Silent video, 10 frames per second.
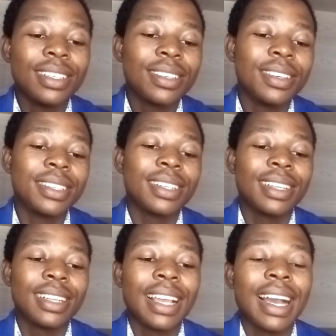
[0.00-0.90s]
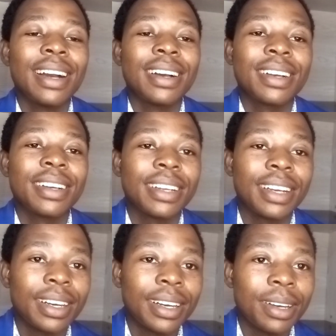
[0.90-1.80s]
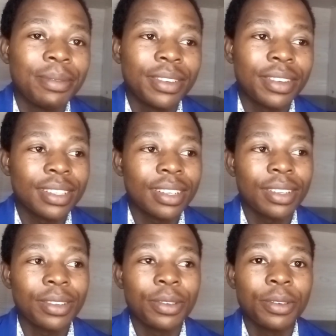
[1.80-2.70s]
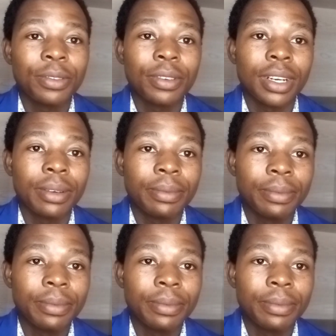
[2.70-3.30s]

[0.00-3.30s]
so yeah, uh, I'm interested in youth. Um,